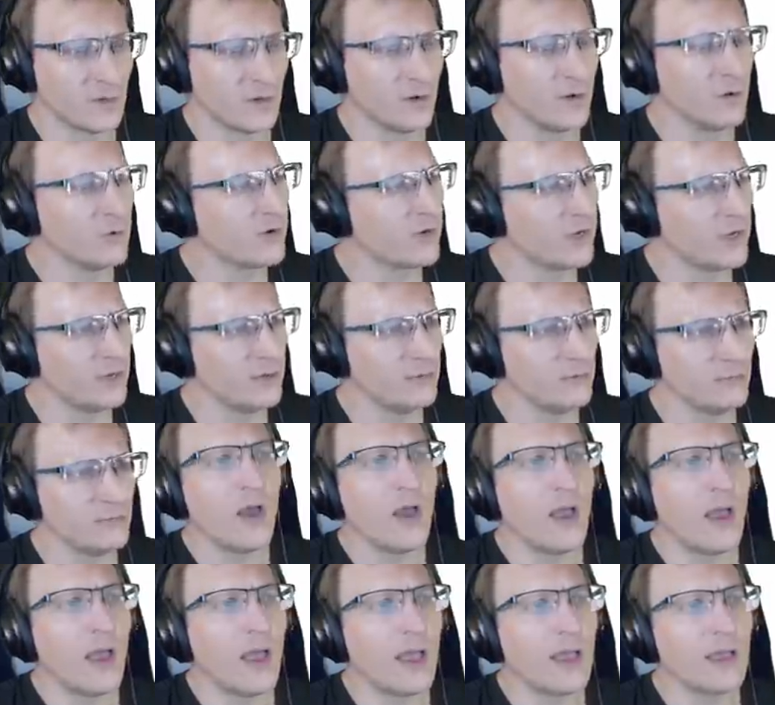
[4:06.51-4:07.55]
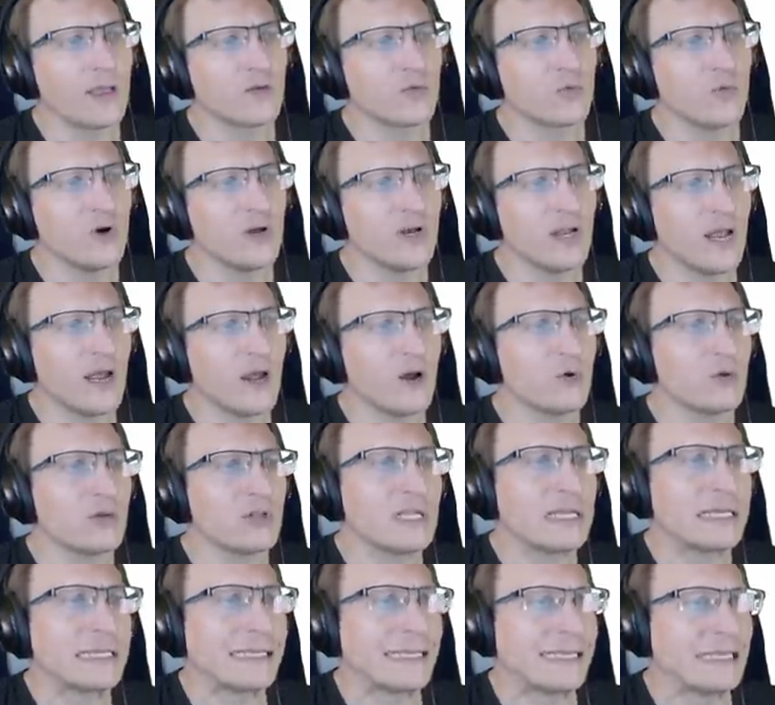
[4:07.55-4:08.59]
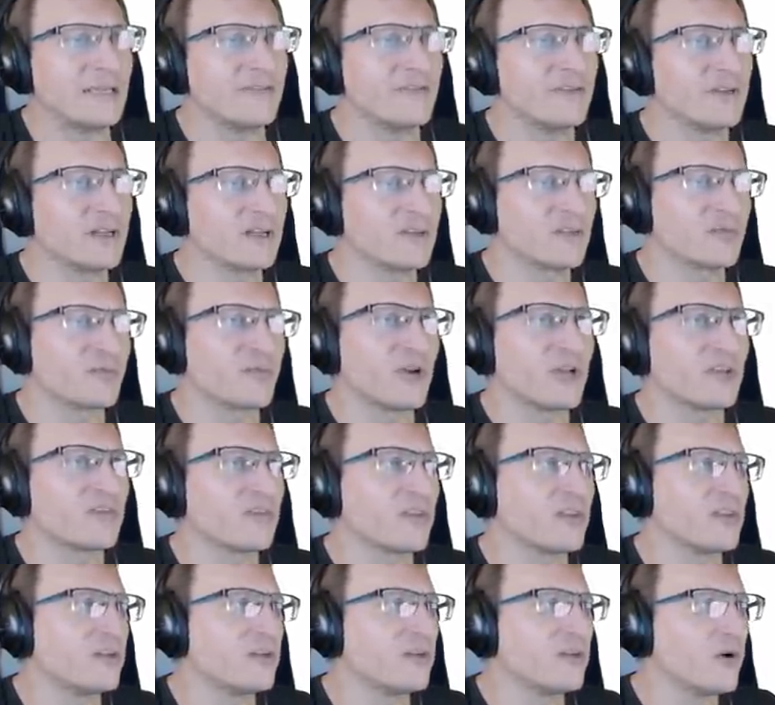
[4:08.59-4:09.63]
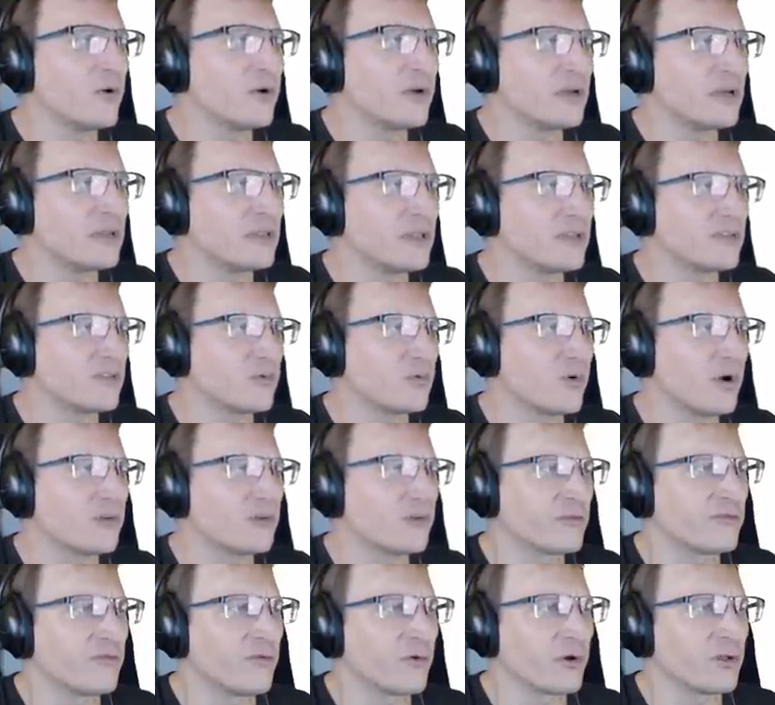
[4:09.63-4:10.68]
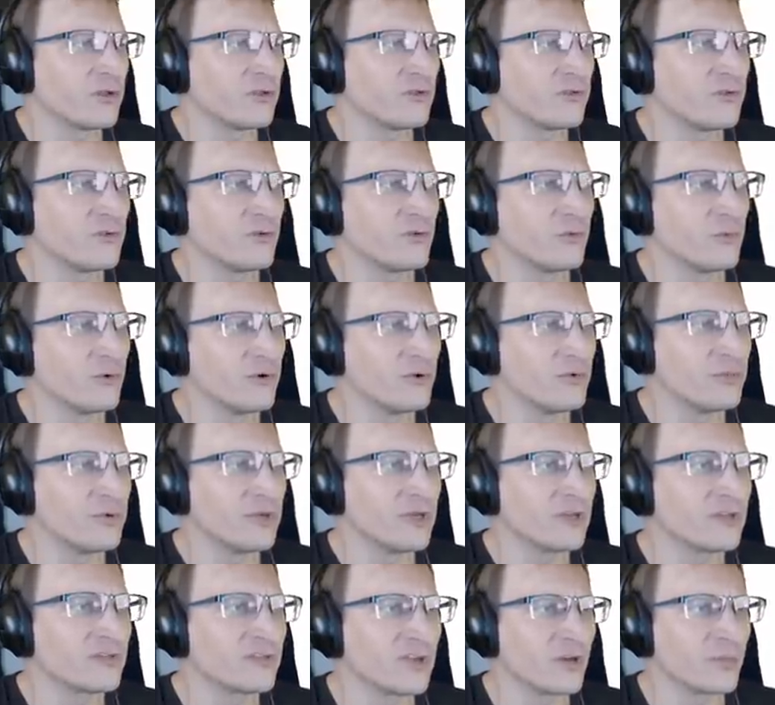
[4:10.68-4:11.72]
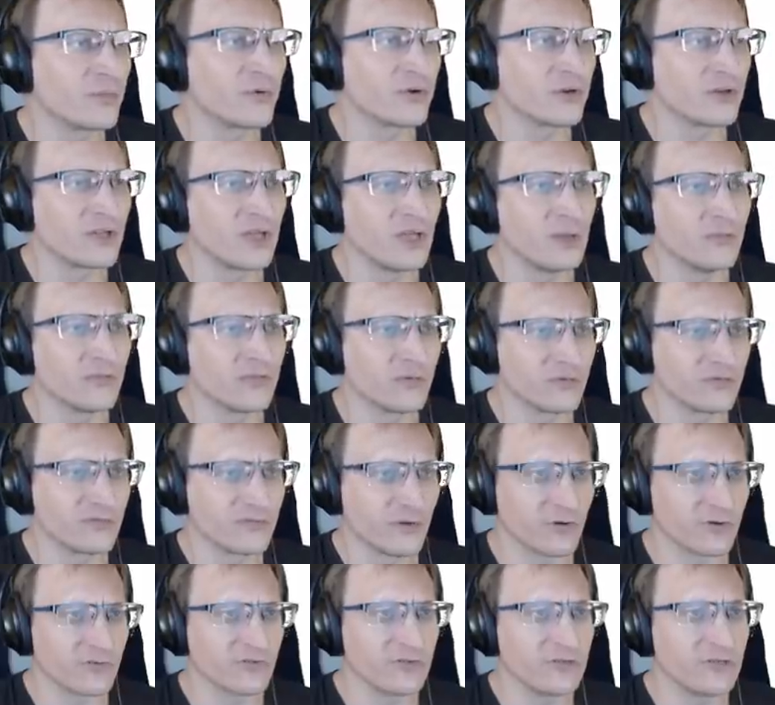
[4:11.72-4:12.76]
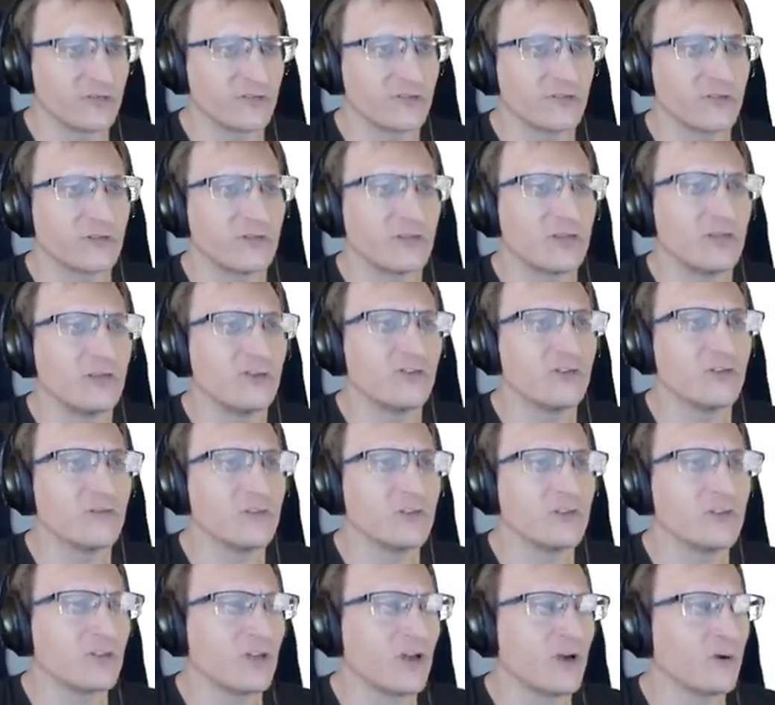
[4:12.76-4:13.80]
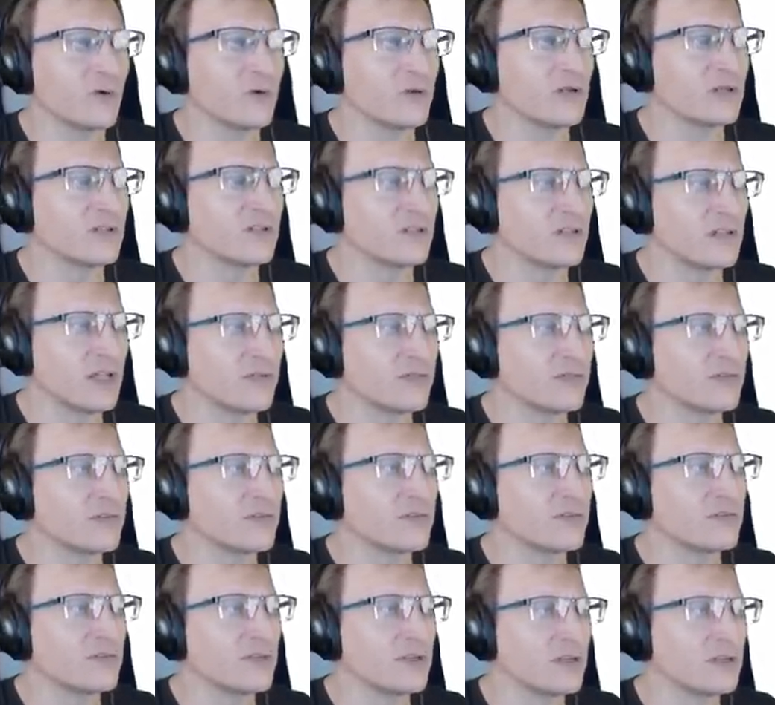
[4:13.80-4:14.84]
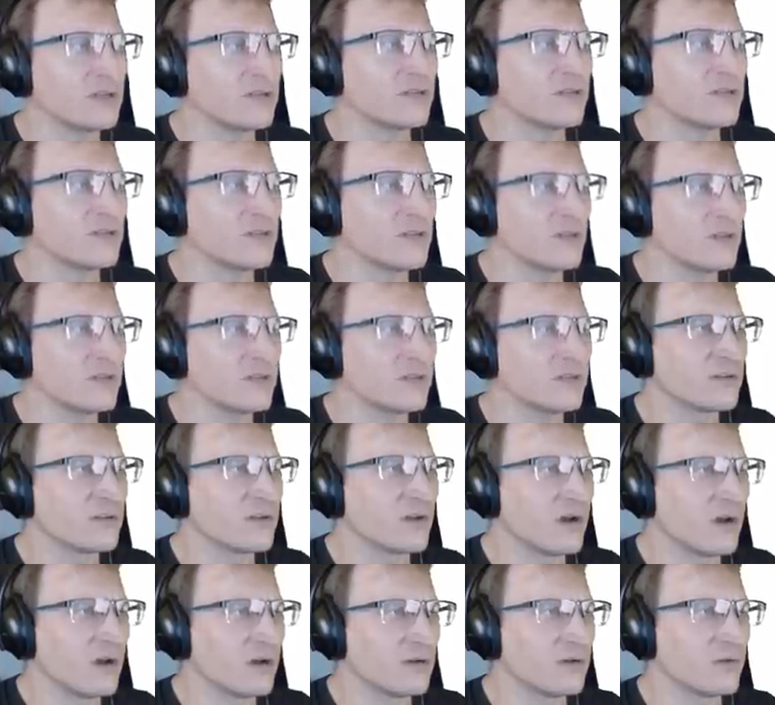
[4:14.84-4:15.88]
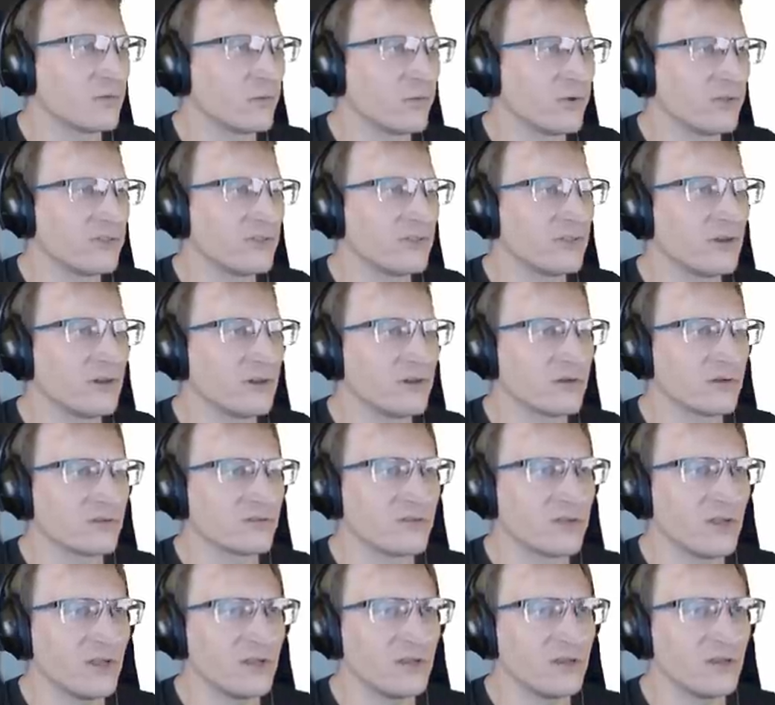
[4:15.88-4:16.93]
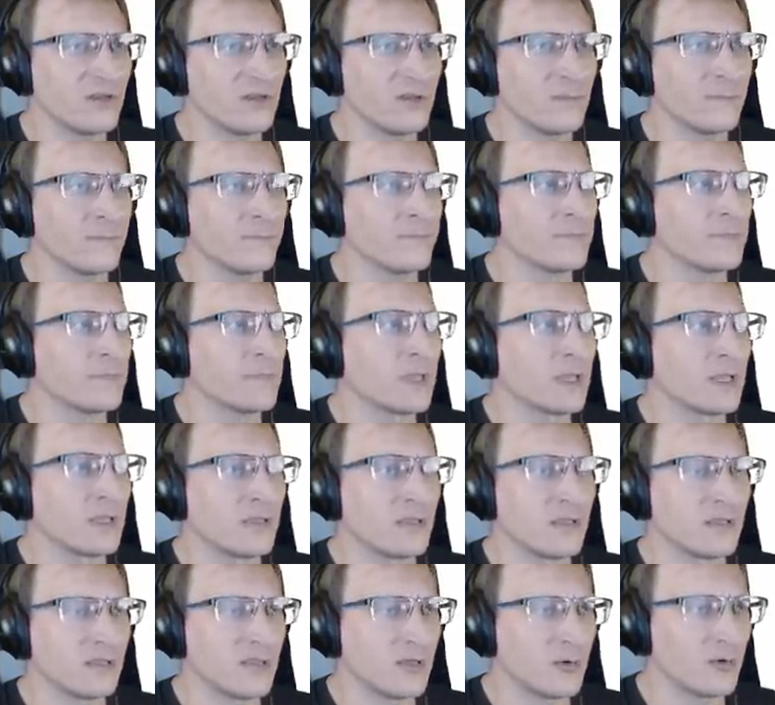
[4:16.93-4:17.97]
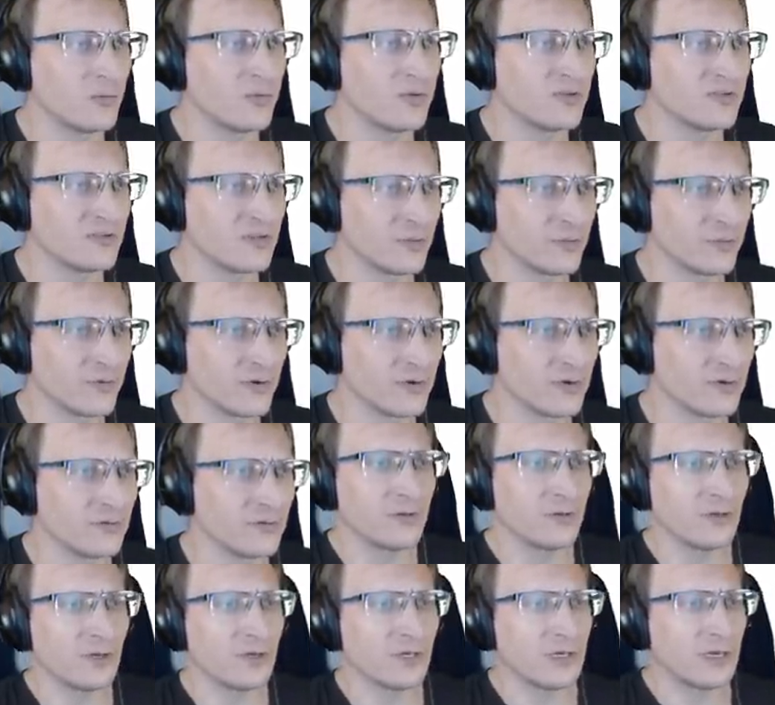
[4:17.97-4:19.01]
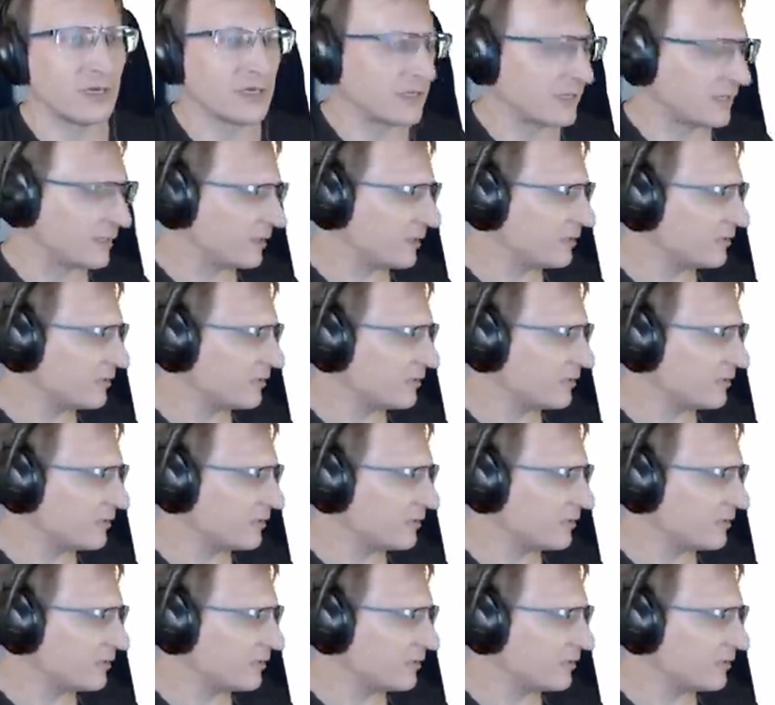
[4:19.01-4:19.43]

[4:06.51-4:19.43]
Okay, and one outlet even expressly noted that Squadron 42 would be a separate game from Star Citizen. Each of these outlets left CIG's CitizenCon with the understanding that they would be separate. I, I, I don't